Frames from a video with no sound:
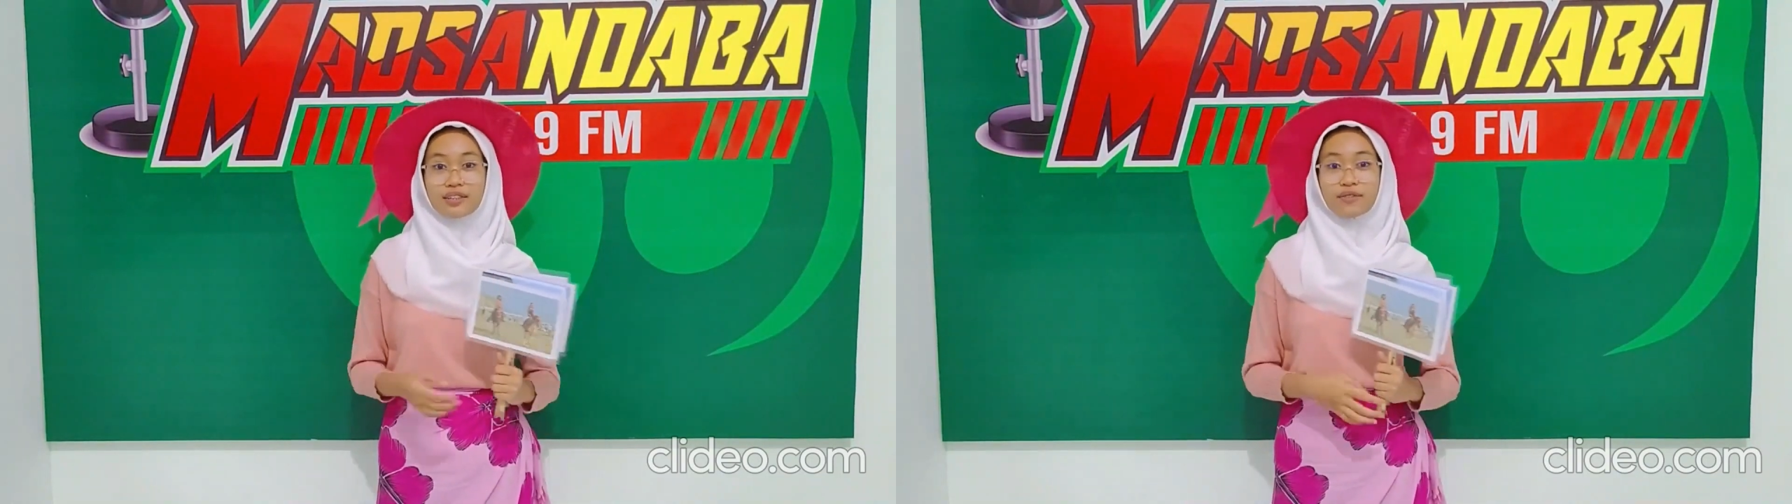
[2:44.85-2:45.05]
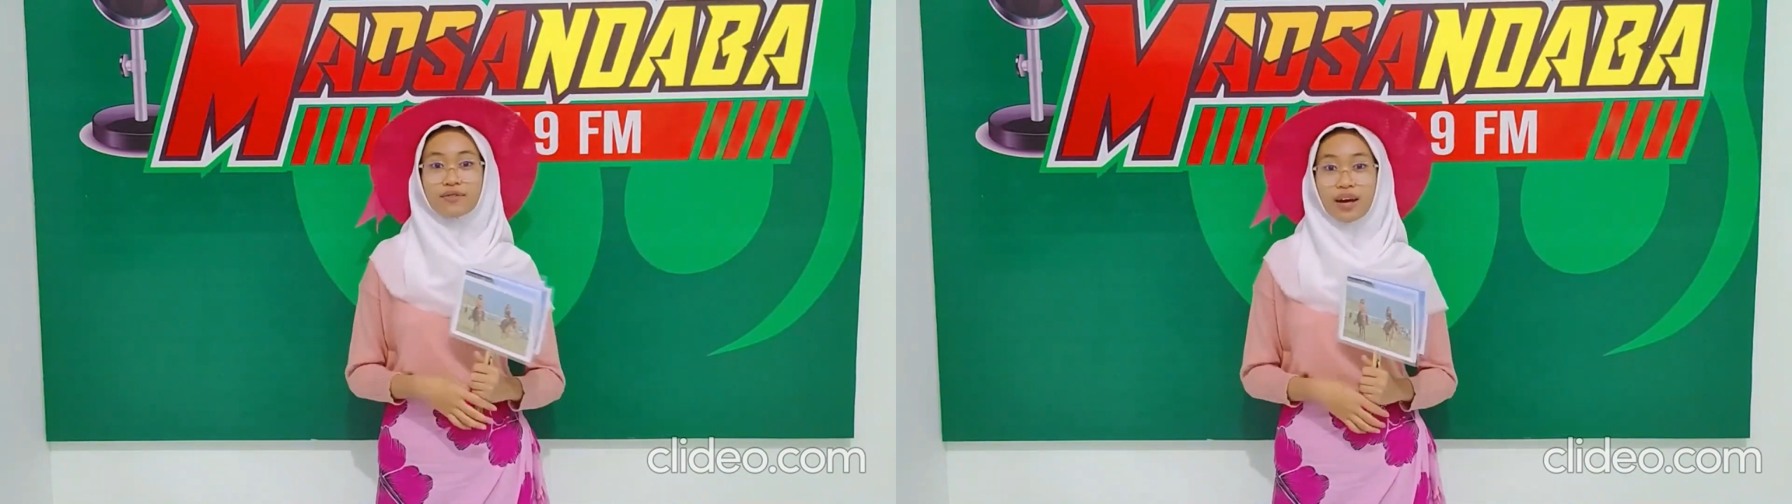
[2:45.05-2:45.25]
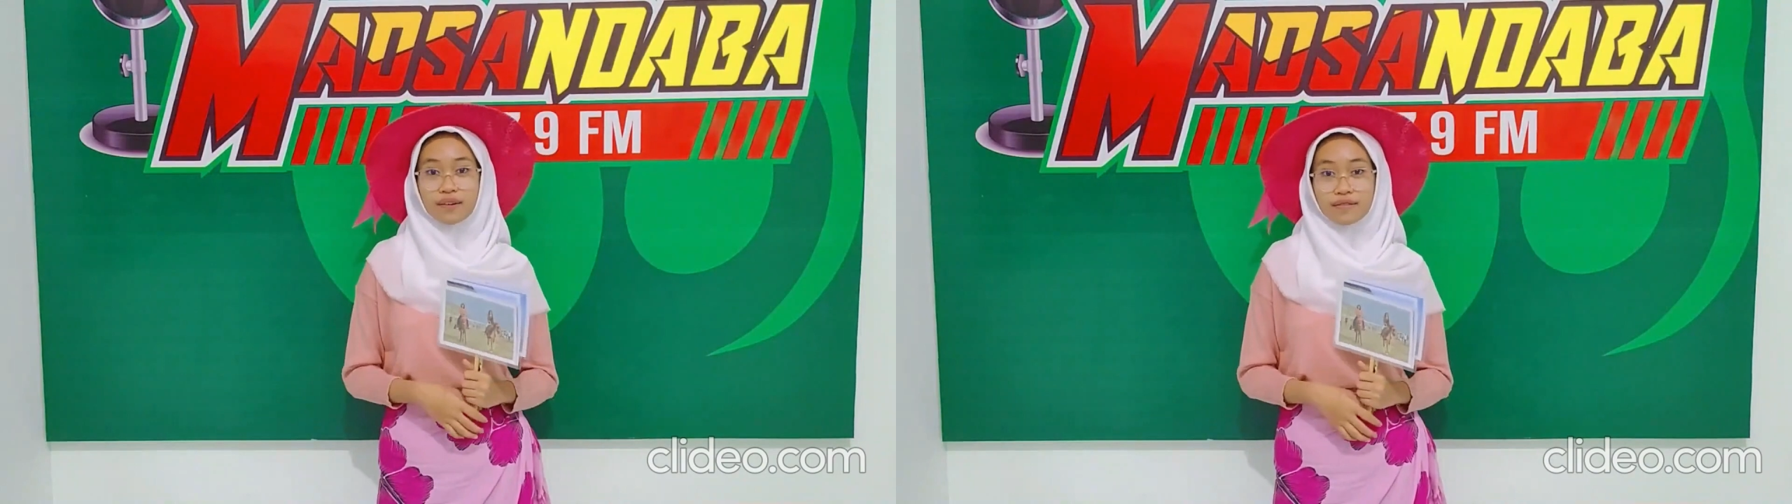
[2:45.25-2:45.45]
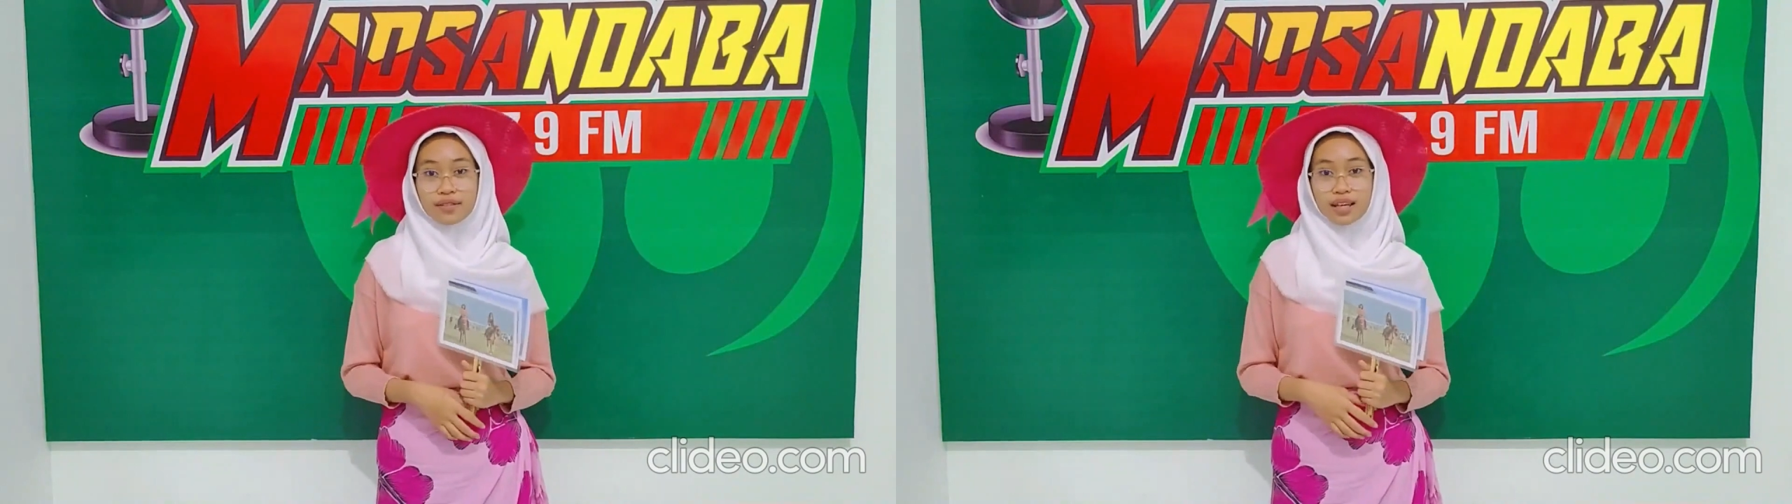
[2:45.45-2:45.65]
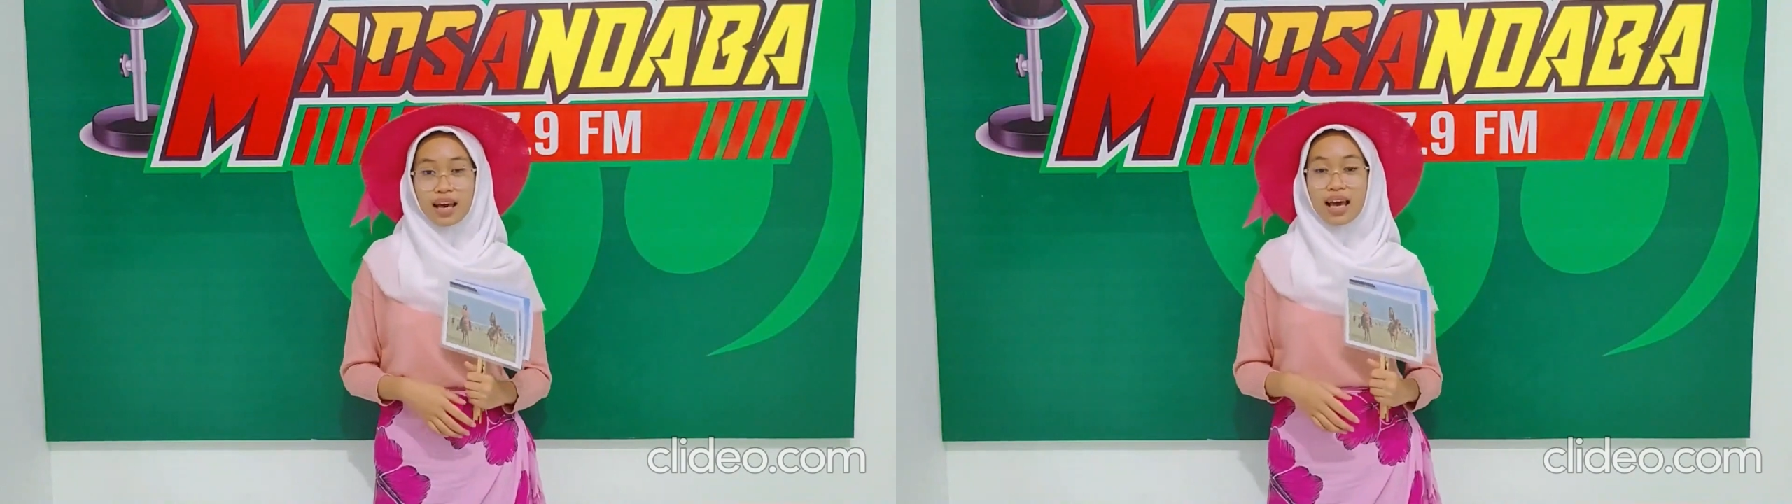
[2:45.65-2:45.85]
the
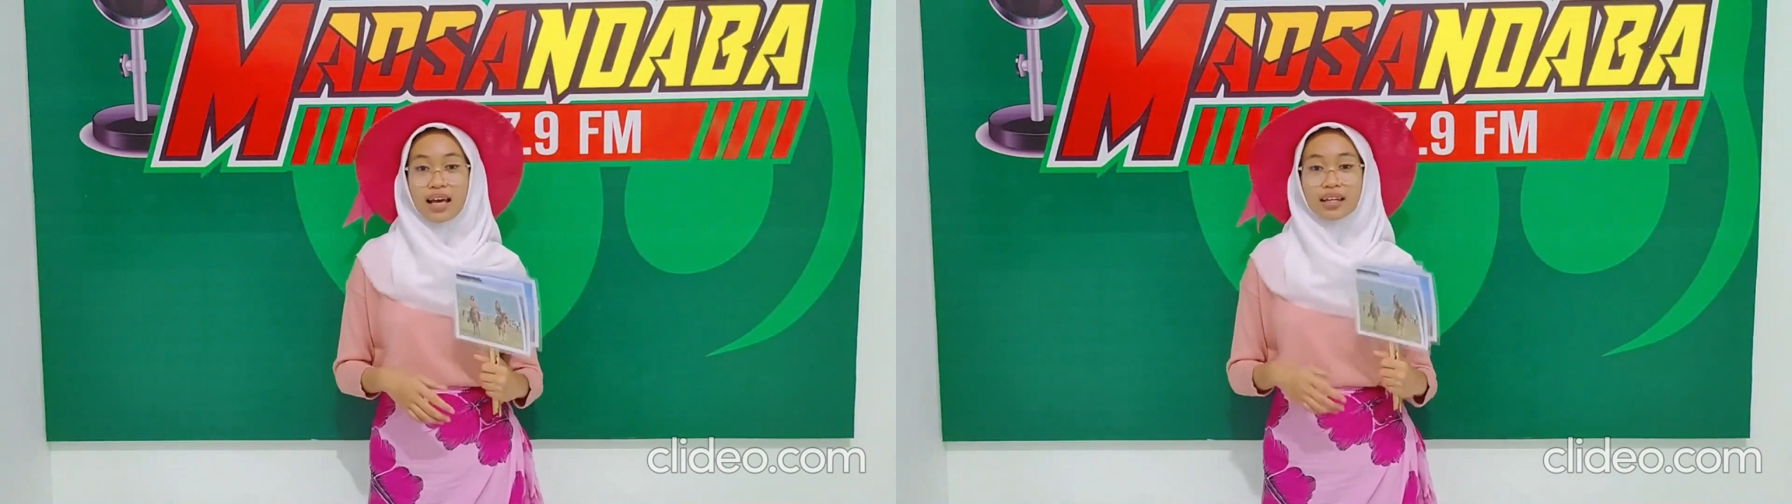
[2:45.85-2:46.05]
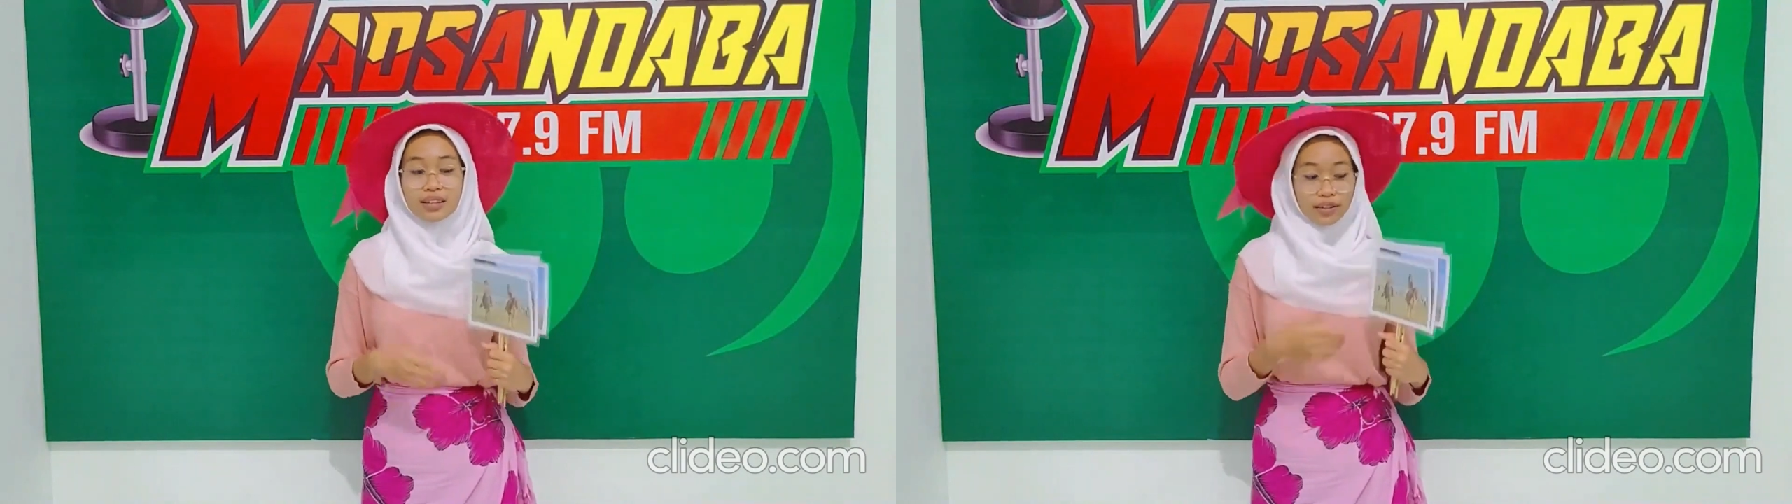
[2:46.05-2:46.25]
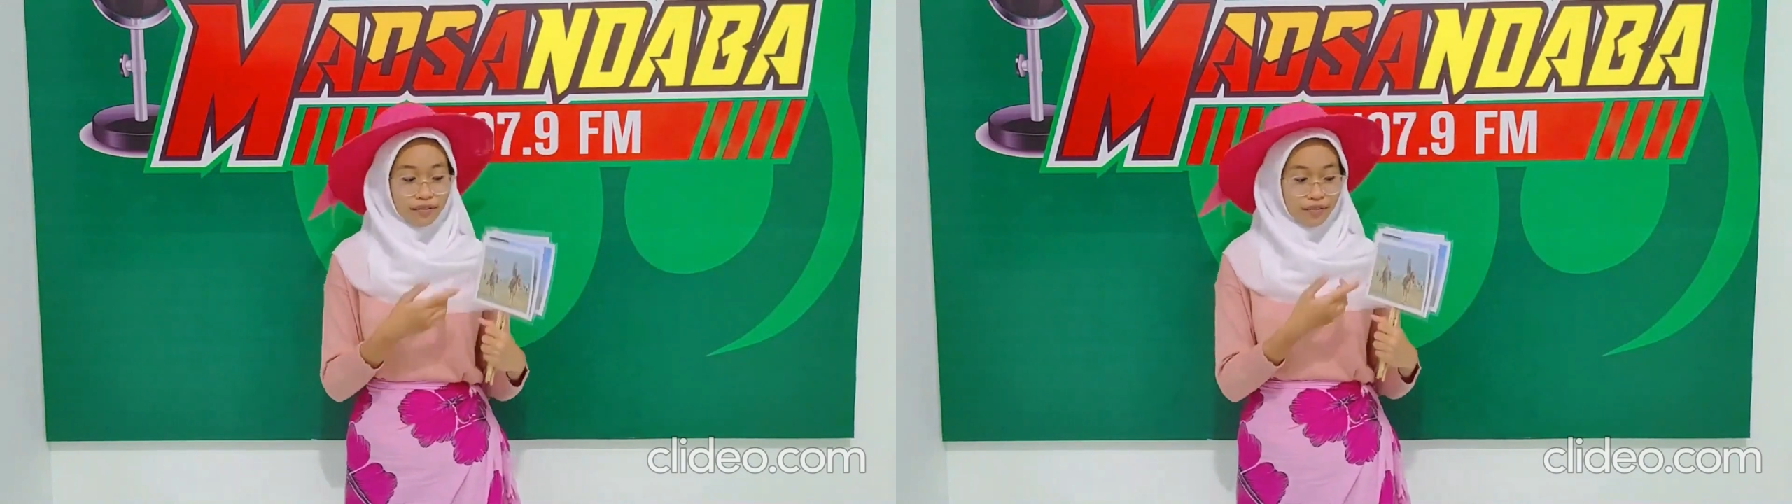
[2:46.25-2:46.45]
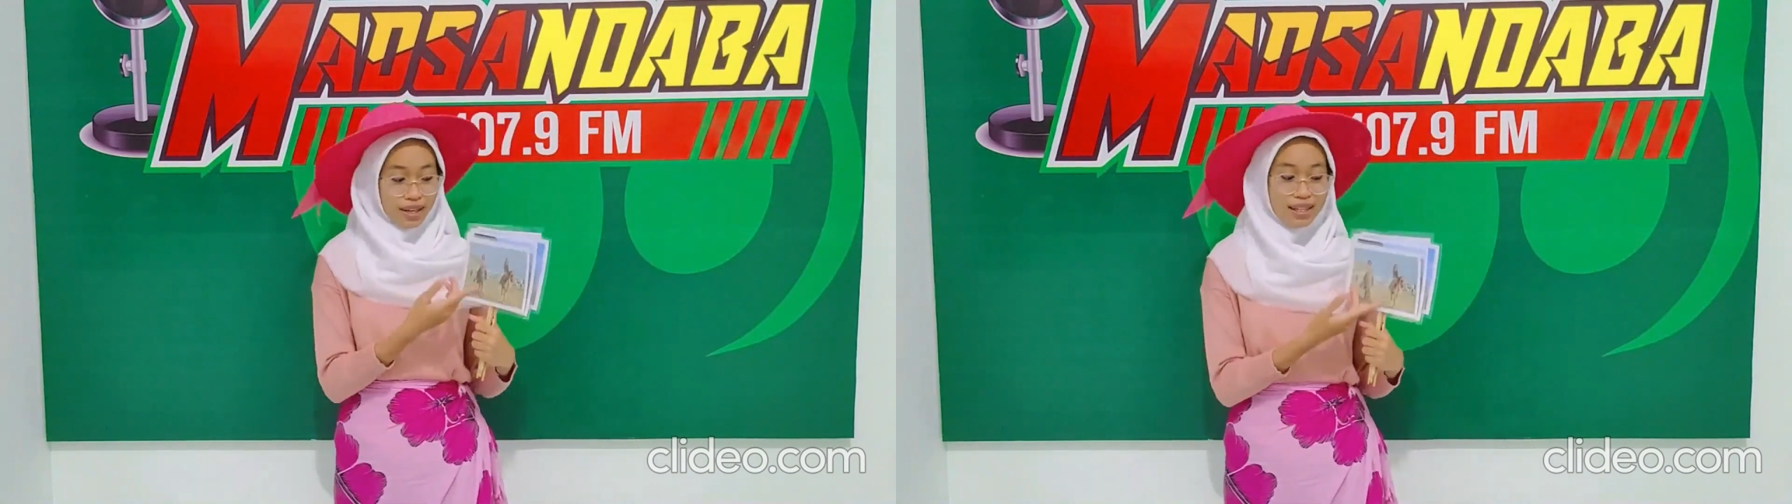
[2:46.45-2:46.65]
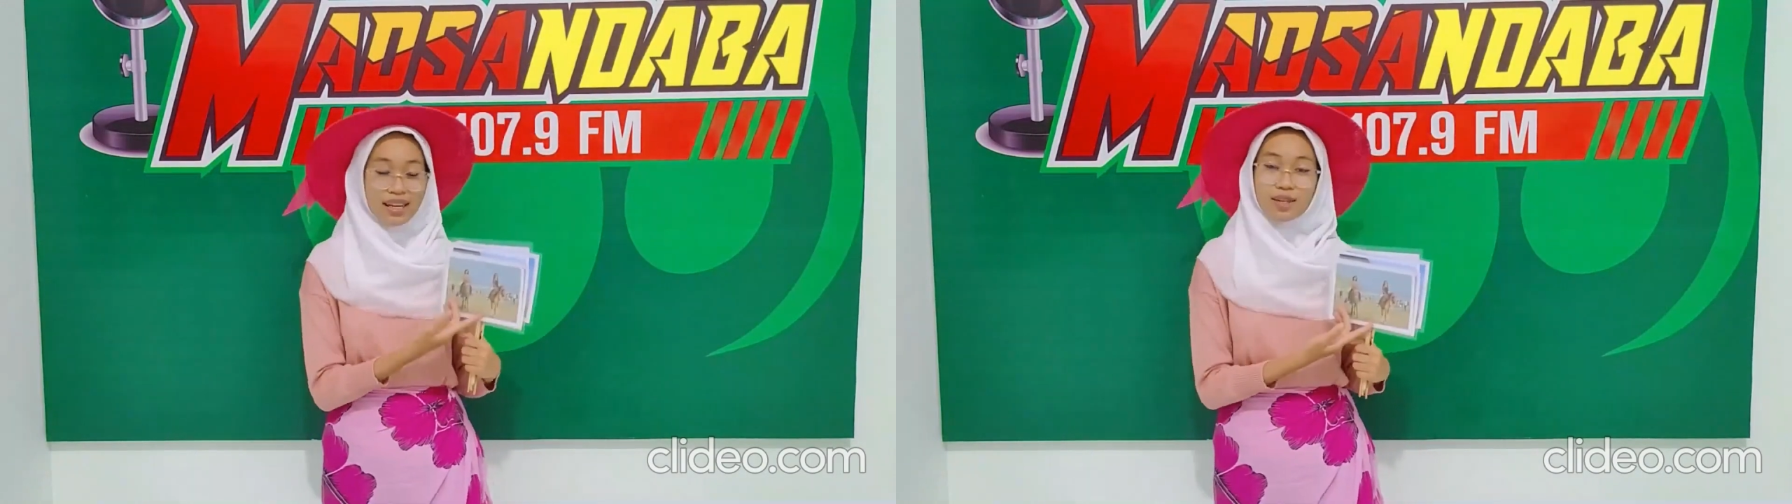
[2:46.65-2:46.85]
waves and the vast